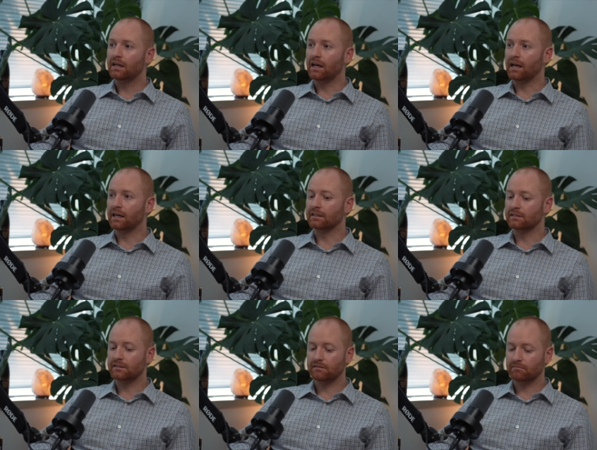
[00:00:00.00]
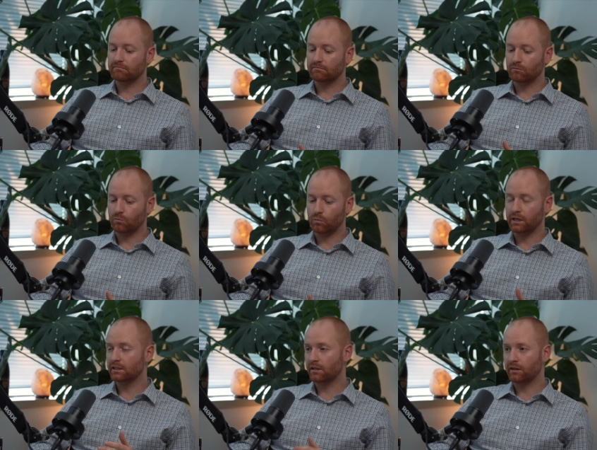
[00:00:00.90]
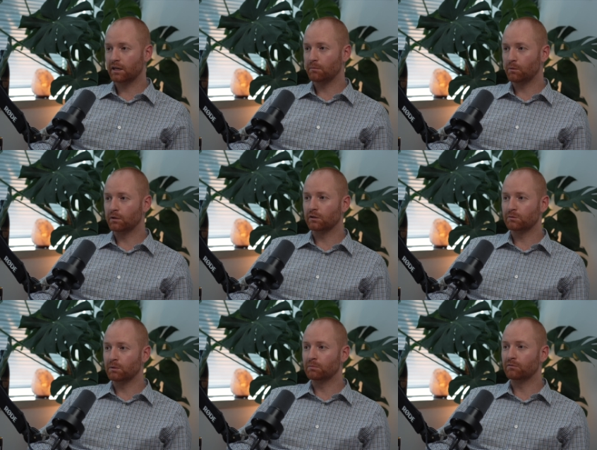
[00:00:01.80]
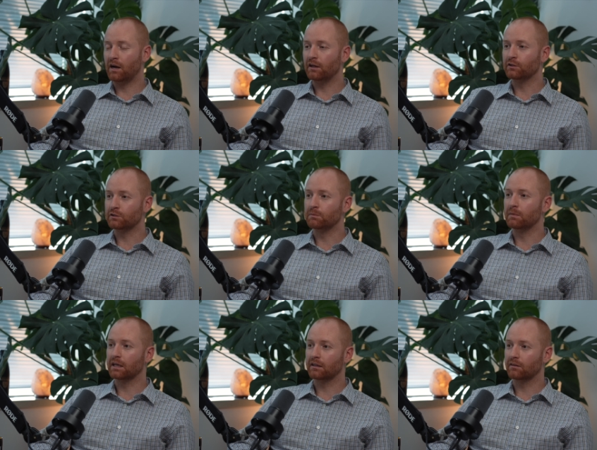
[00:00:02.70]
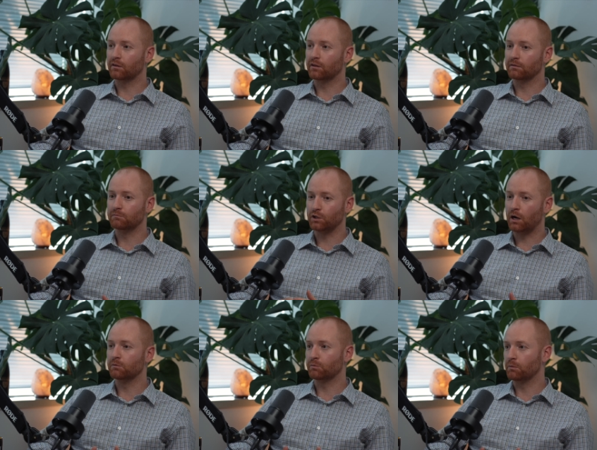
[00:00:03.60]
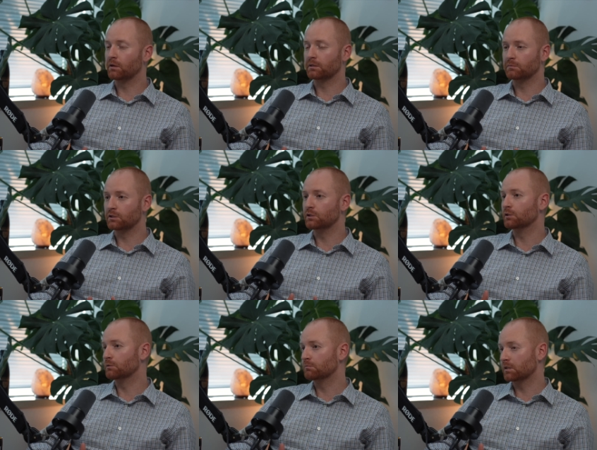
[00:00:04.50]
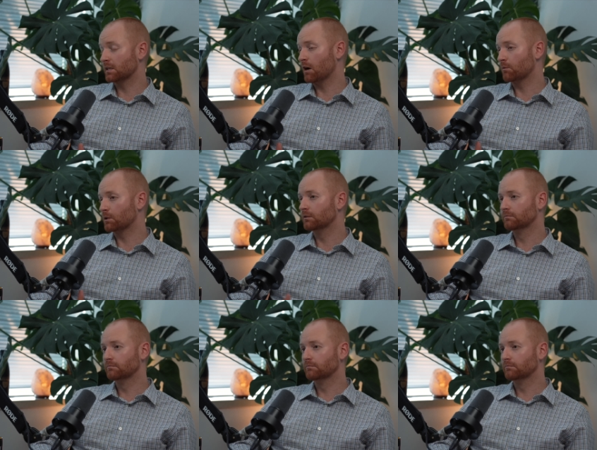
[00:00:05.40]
And we need to think about what those people value to make the jobs we want them to do desirable.